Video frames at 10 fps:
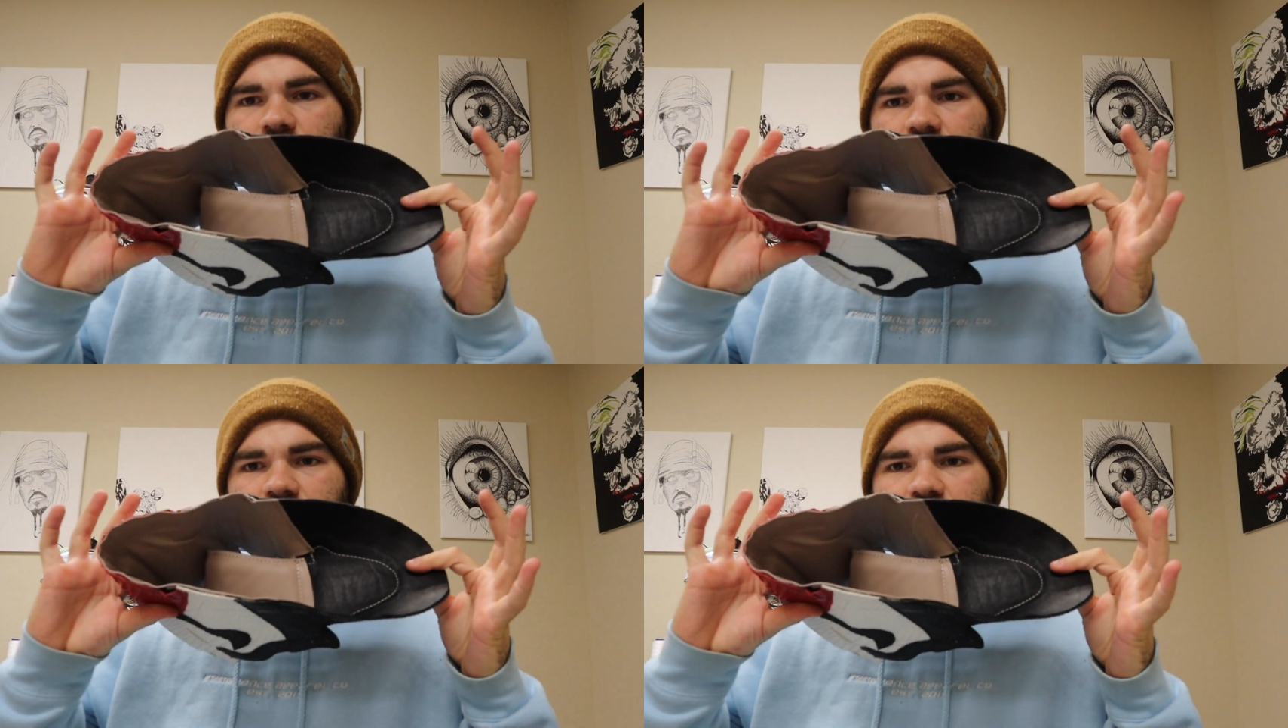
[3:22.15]
As
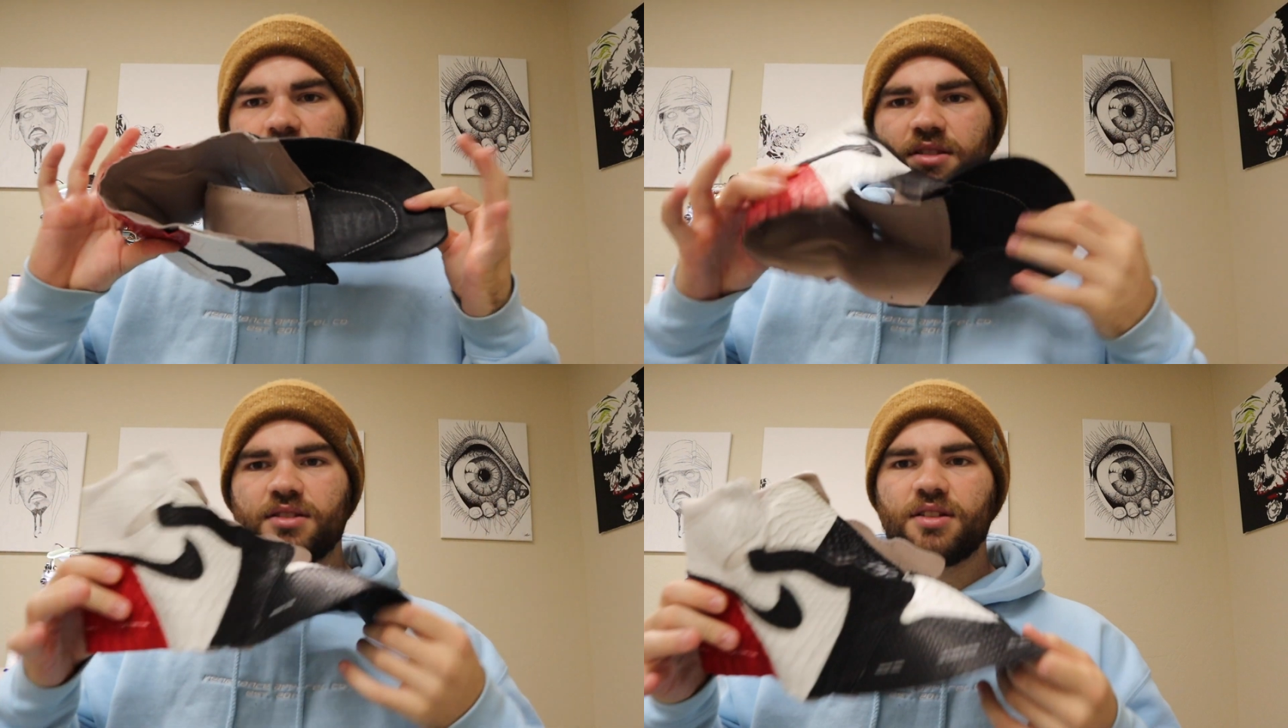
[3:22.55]
you can see,
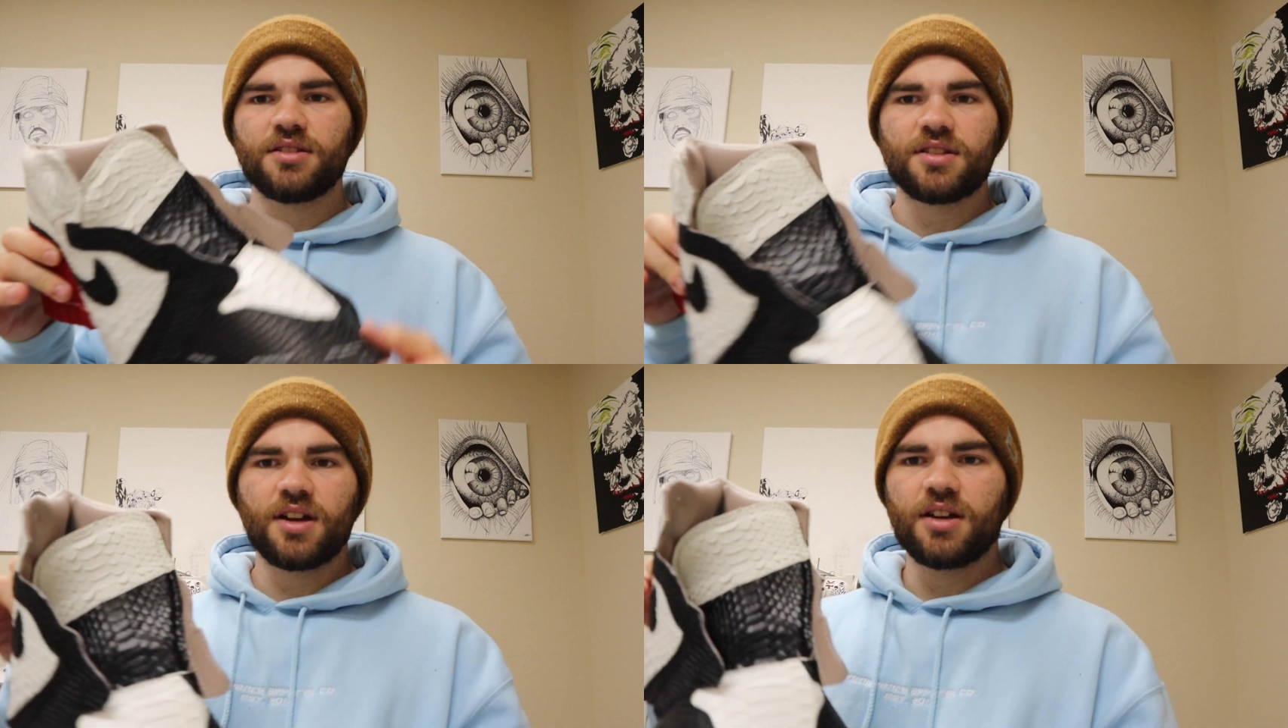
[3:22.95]
that's the
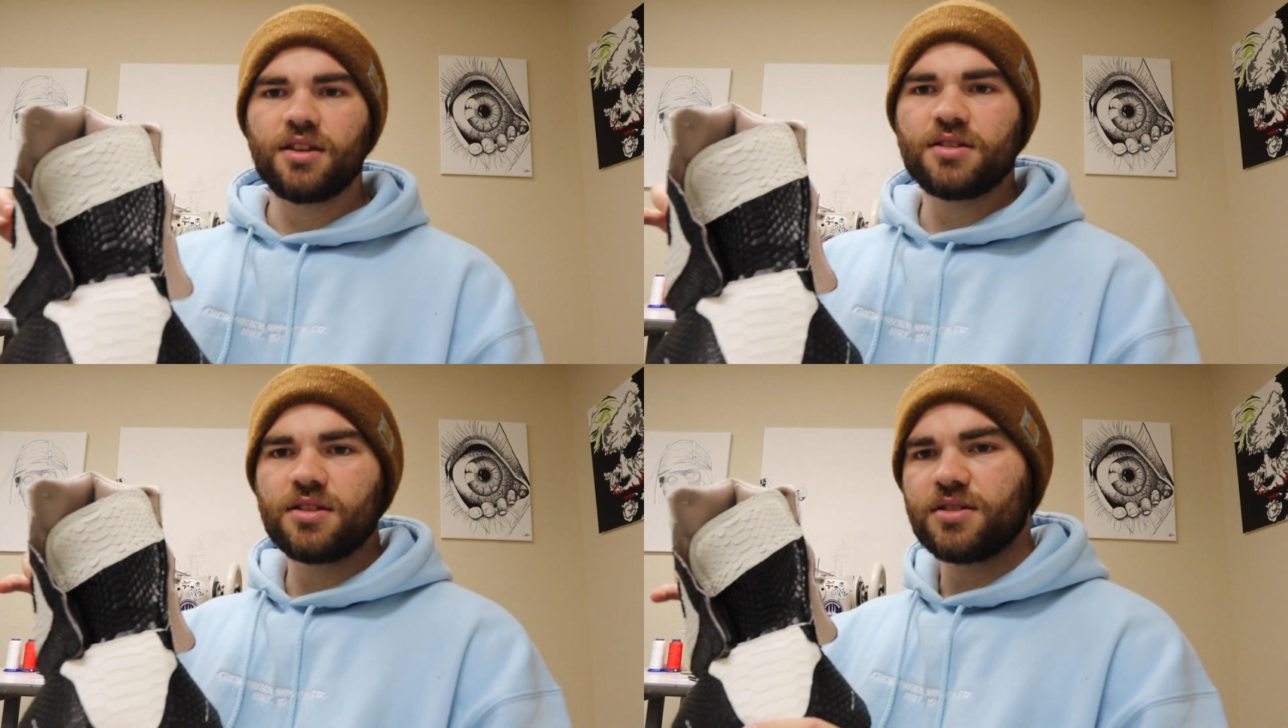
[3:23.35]

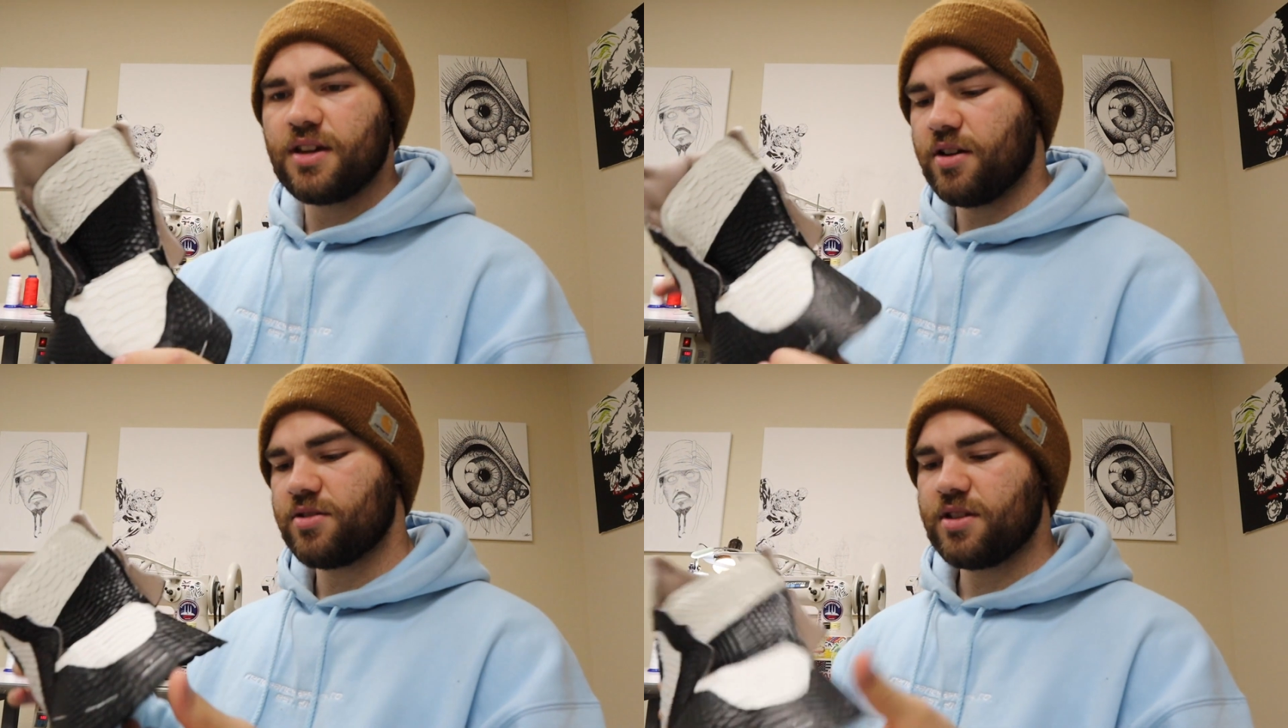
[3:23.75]
inside. This is
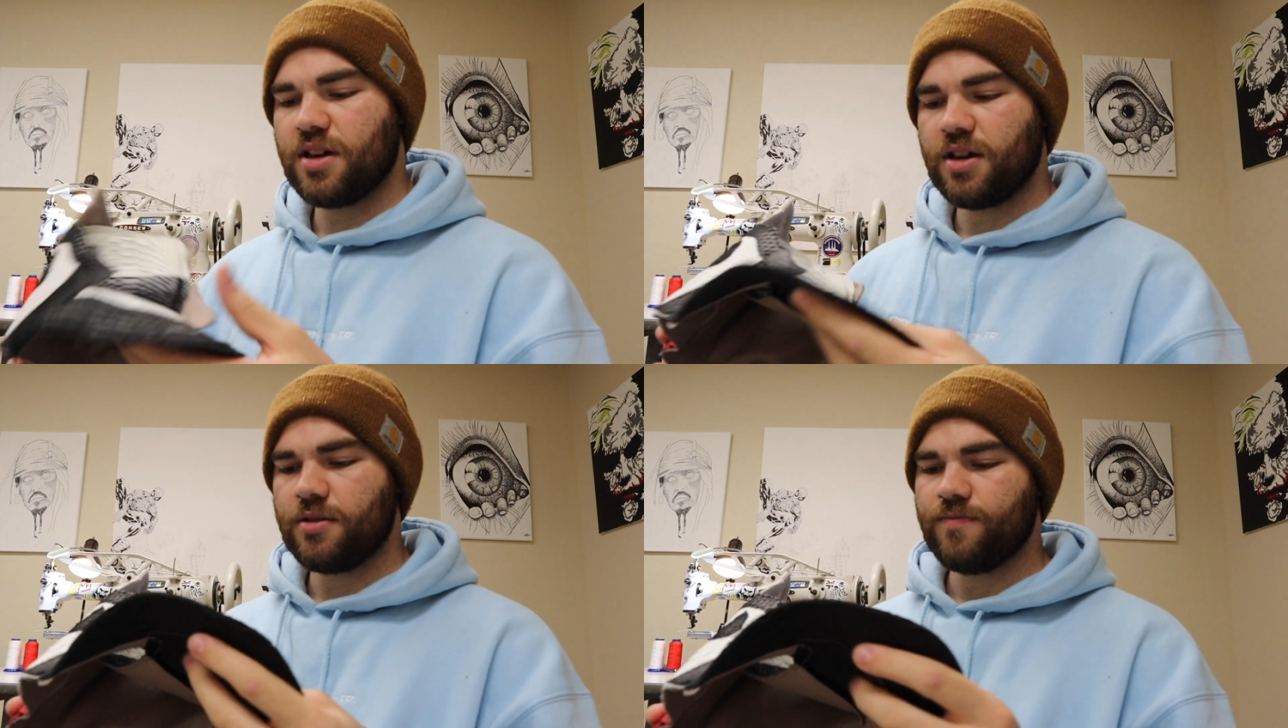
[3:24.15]
the
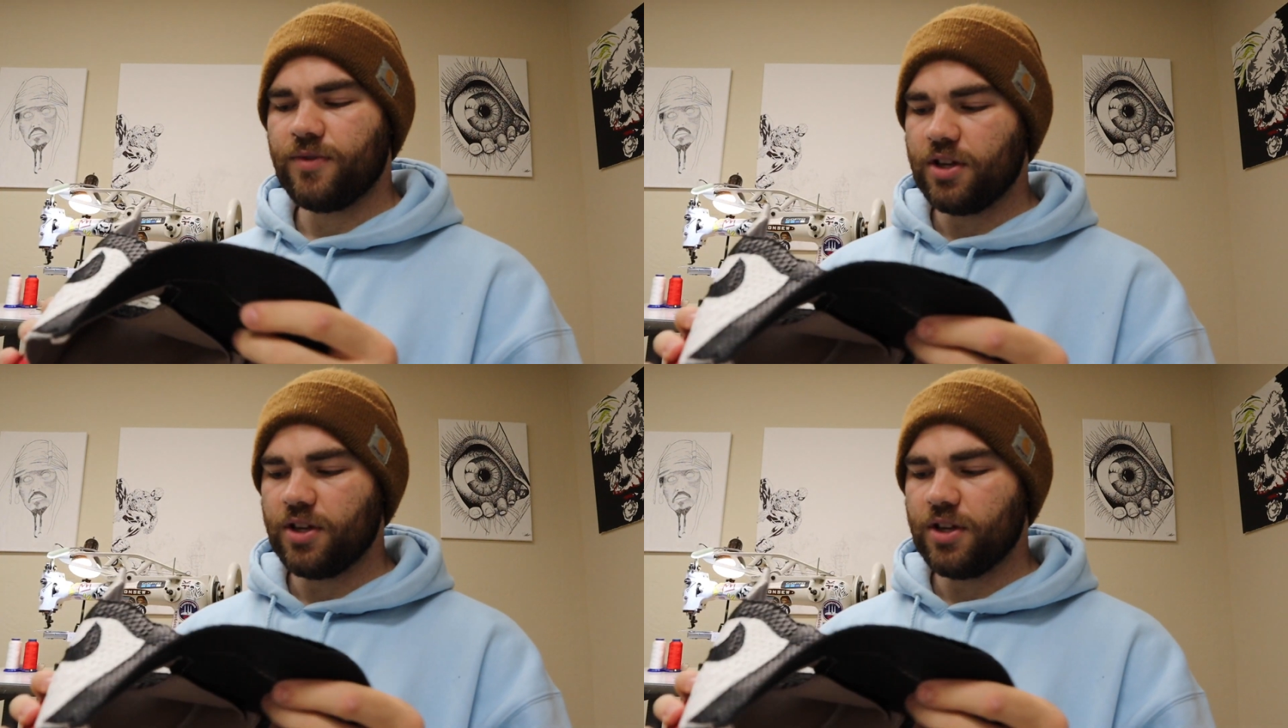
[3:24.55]
outside.